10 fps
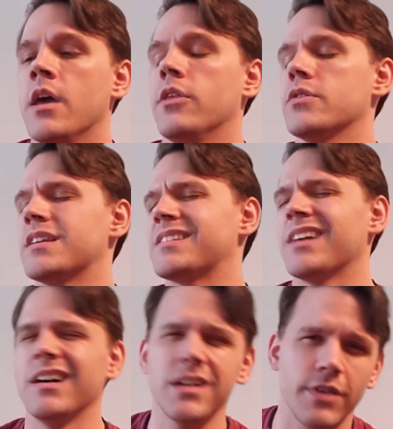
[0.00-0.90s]
There's a
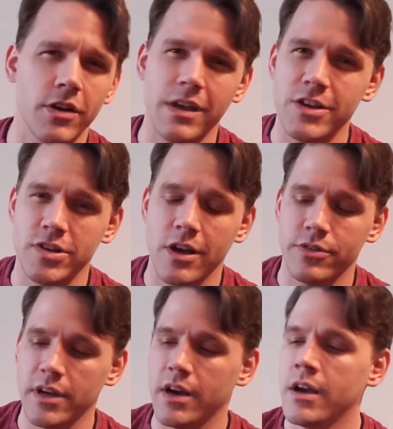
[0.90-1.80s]
ton of variation out
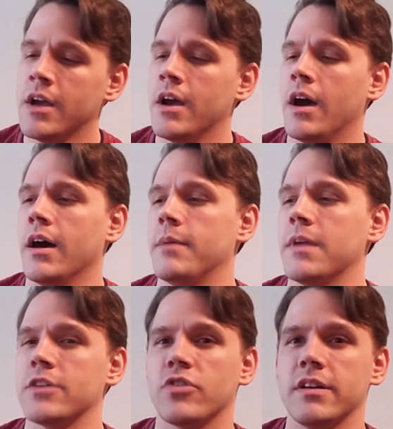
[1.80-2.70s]
there. I'm
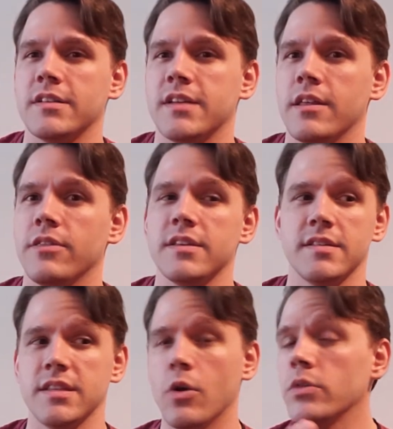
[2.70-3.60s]
not trying to say that this
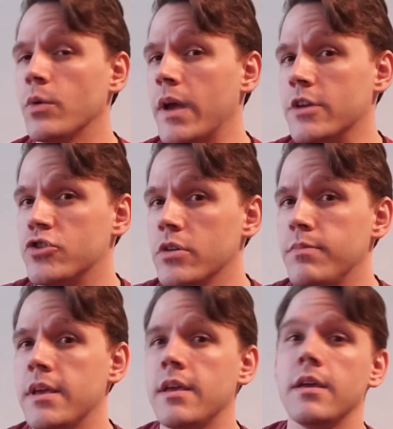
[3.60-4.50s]
is the only way it should
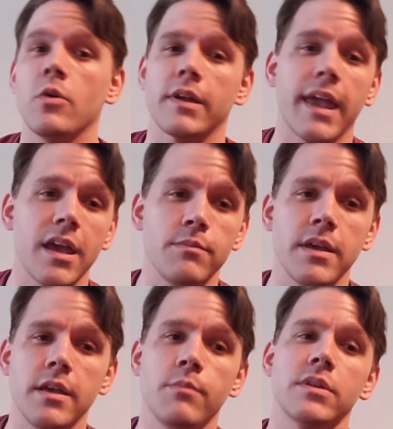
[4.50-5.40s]
be or can
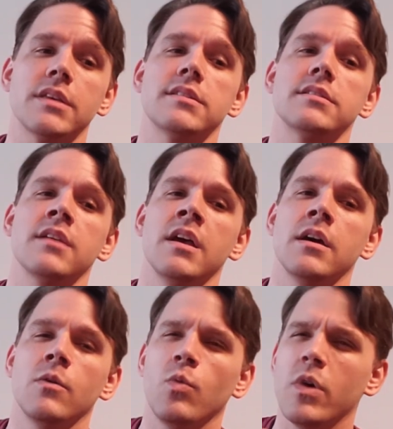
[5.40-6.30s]
be, but this is
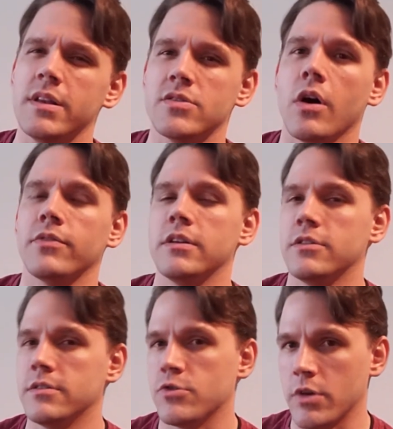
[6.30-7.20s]
what is
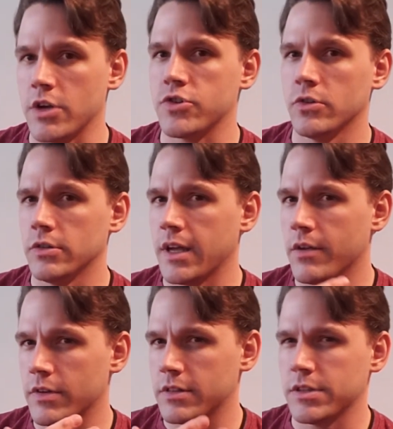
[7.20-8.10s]
often traditional and kind
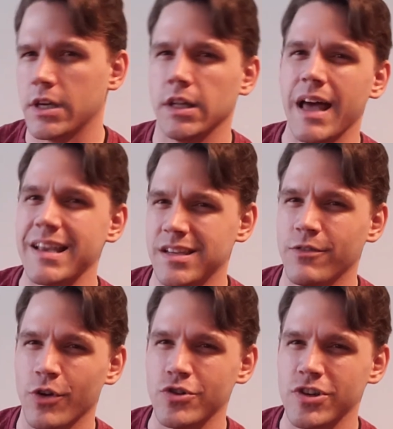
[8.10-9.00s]
of the classic
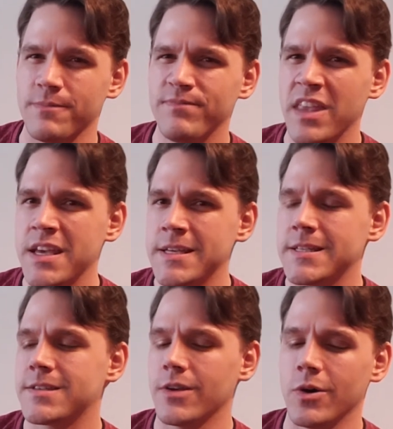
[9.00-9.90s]
version.
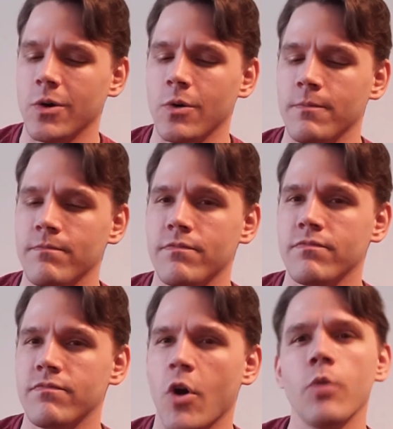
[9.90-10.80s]
So
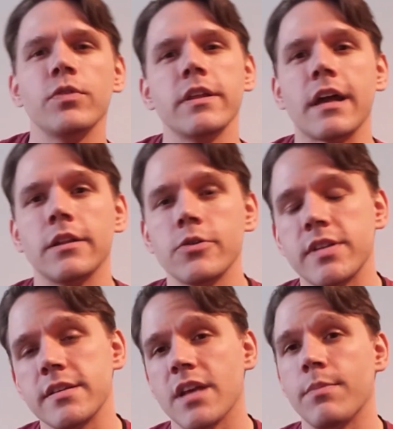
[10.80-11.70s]
hopefully that clears
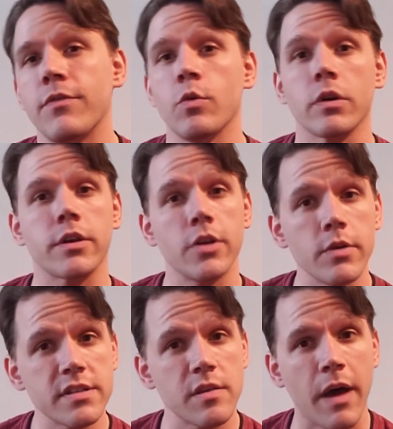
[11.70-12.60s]
things up if you were
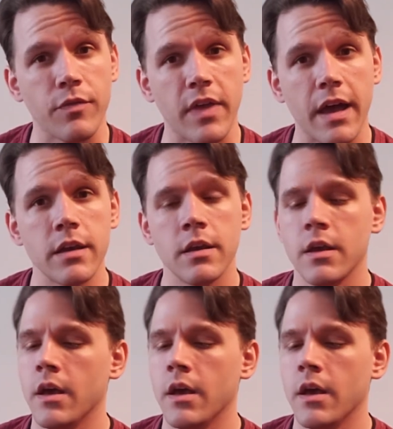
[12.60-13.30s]
curious about that.